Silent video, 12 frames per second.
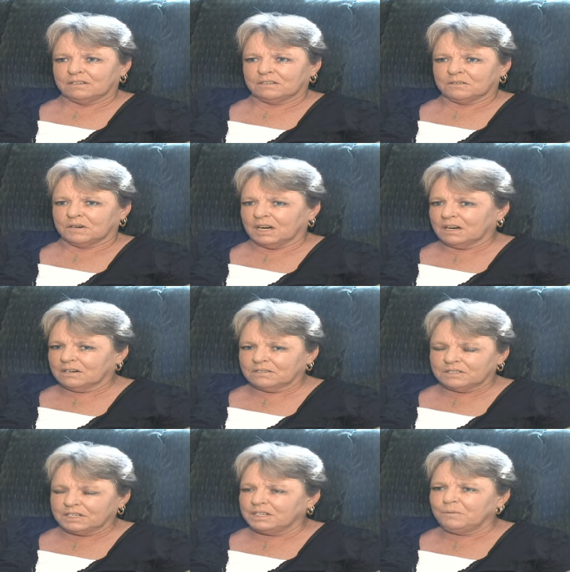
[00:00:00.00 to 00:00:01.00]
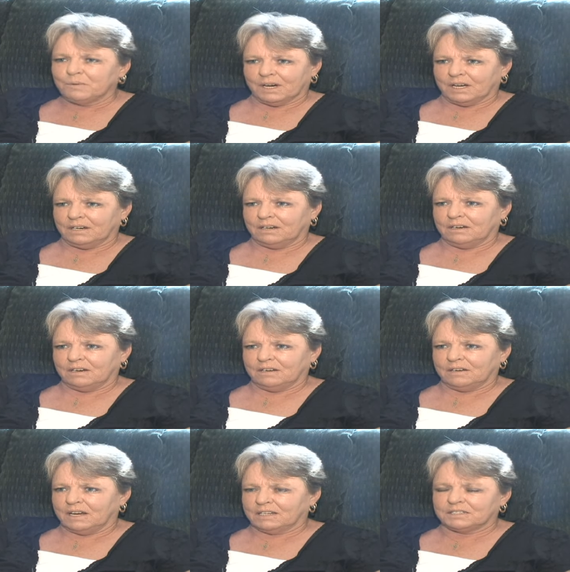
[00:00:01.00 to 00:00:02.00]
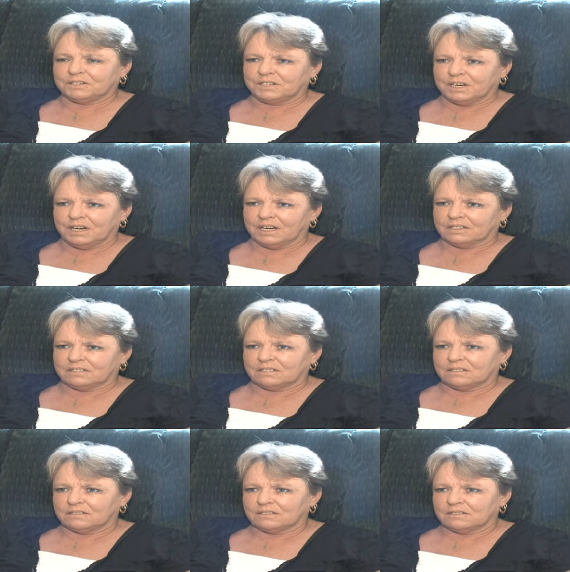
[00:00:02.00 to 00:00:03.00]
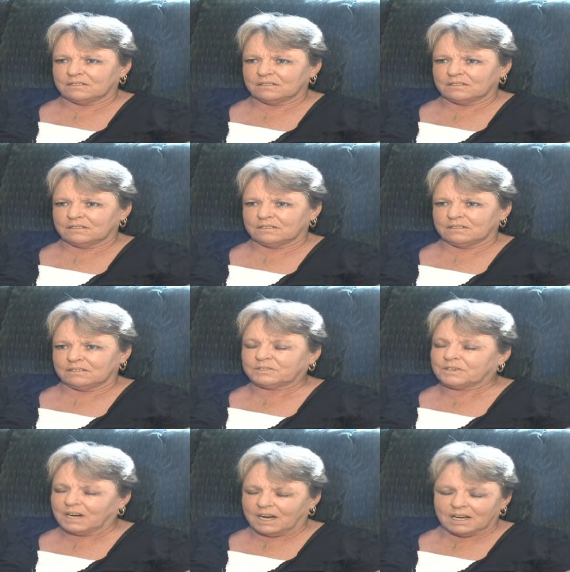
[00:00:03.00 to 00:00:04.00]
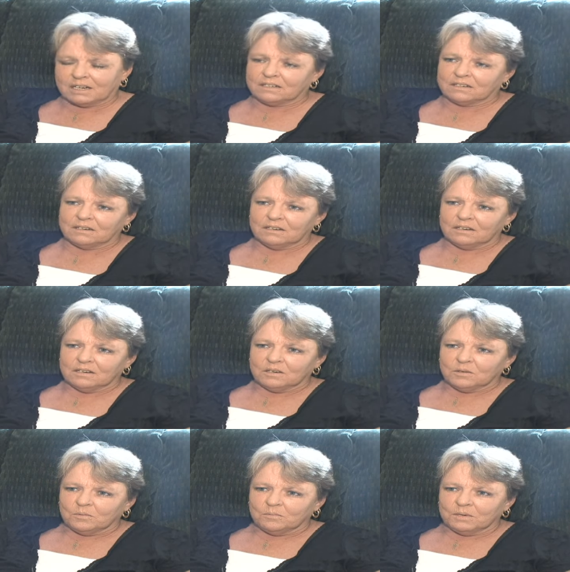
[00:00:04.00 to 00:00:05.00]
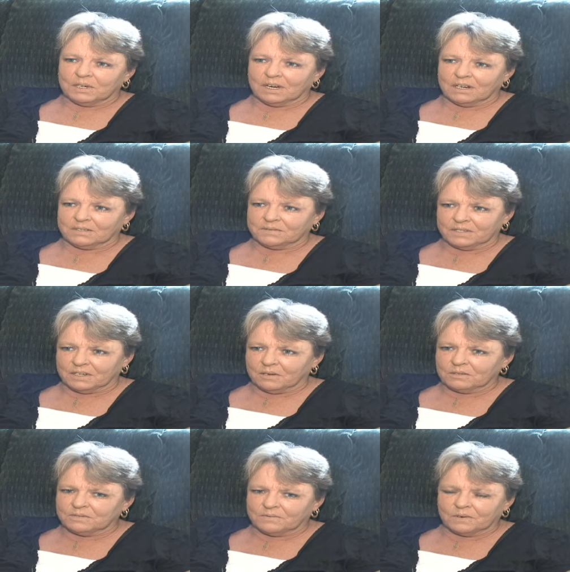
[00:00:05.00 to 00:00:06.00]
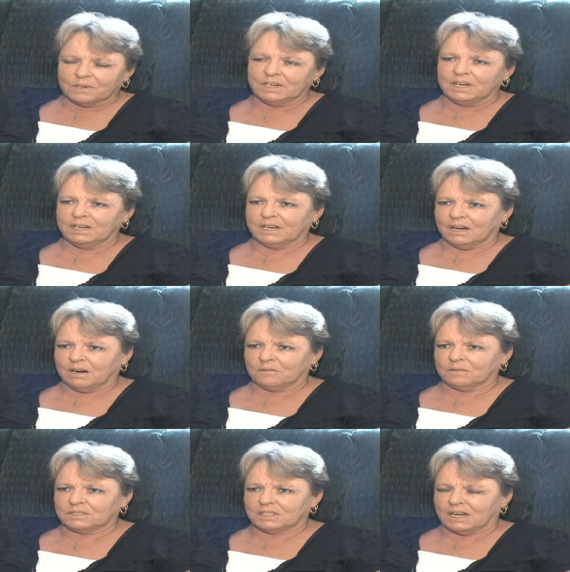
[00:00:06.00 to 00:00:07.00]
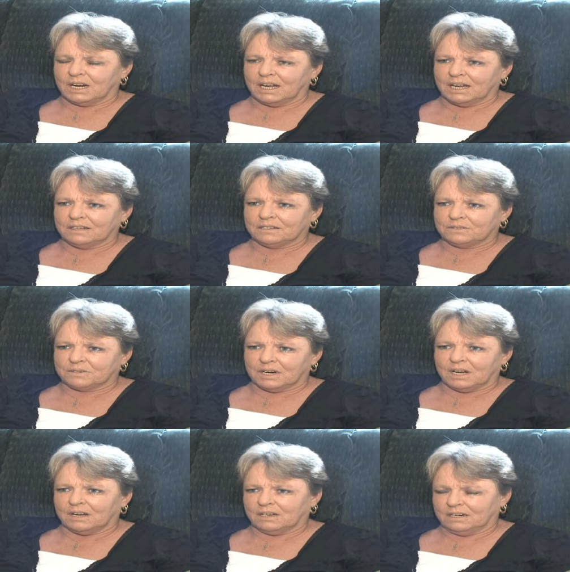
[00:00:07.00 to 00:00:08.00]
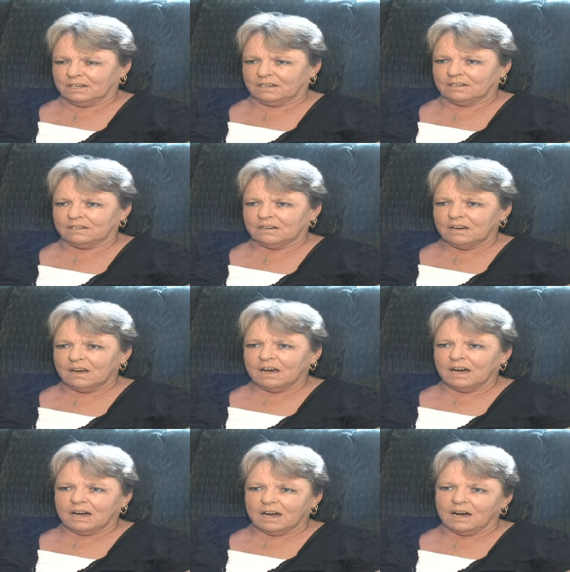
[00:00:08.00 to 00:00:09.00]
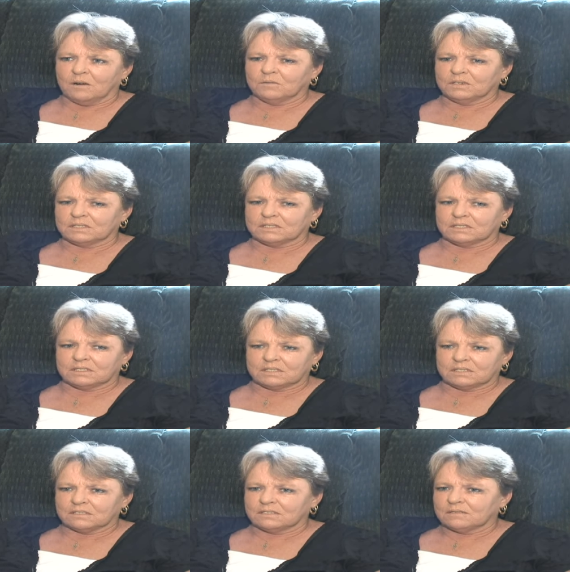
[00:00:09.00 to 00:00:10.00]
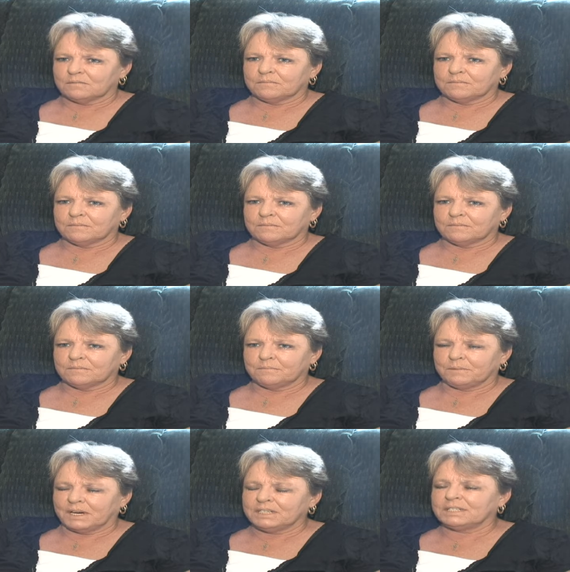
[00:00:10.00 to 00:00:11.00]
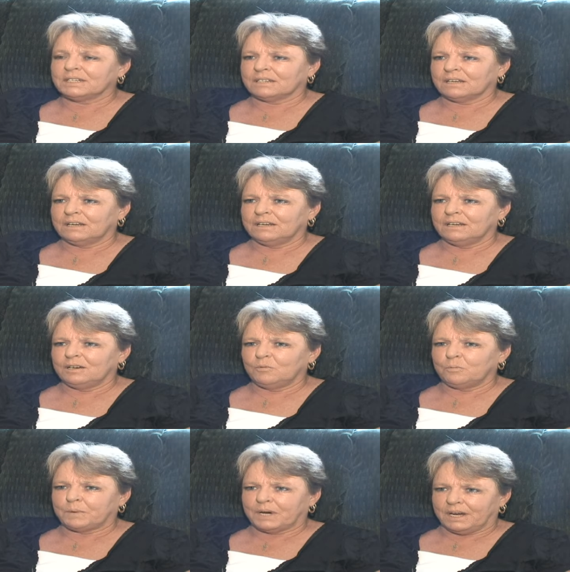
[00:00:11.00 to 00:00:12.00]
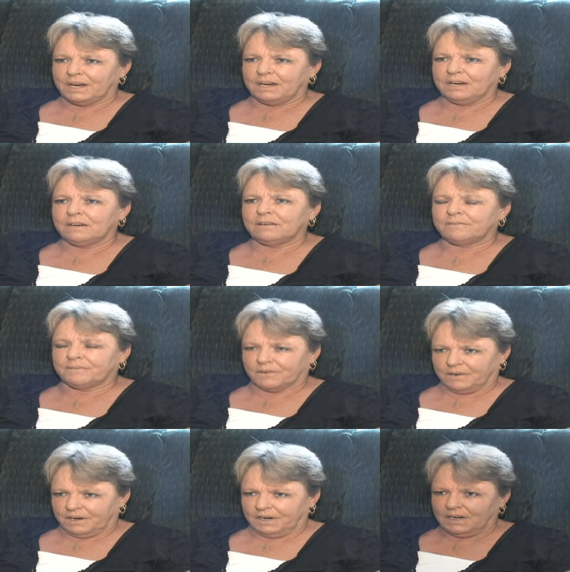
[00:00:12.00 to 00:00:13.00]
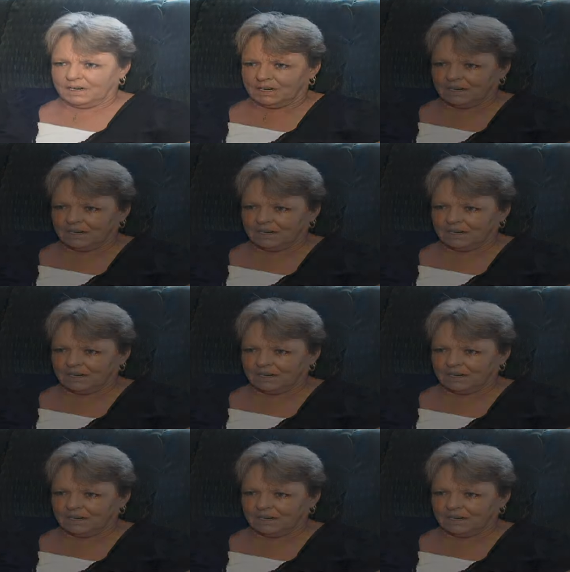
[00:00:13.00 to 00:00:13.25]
So I urge anybody, it has a chance. Try it, because for those forty-eight hours that I had the trial in, I was basically pain-free.